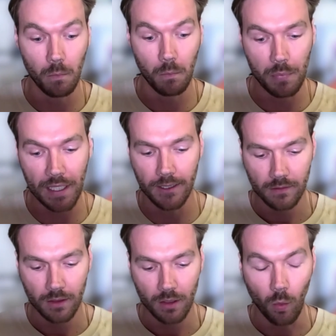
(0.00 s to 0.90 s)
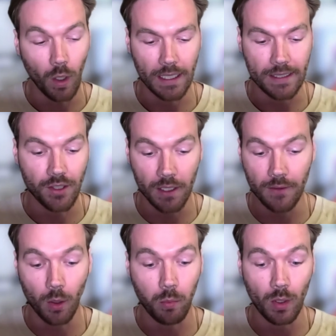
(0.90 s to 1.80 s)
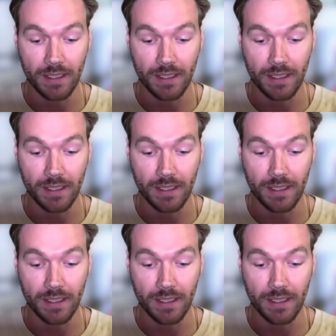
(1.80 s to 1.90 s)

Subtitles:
better like Sonnet 4.6.